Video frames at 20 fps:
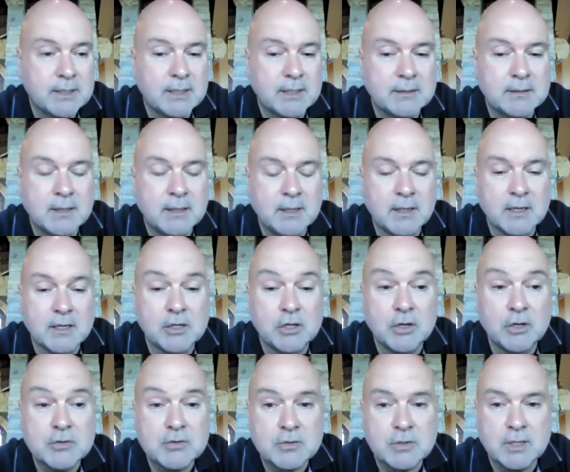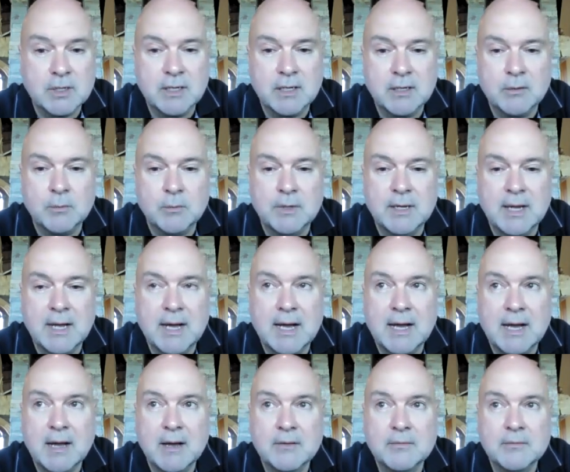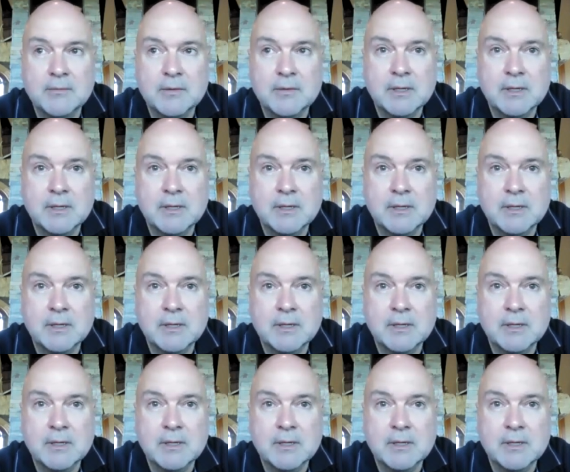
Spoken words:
And usually we have,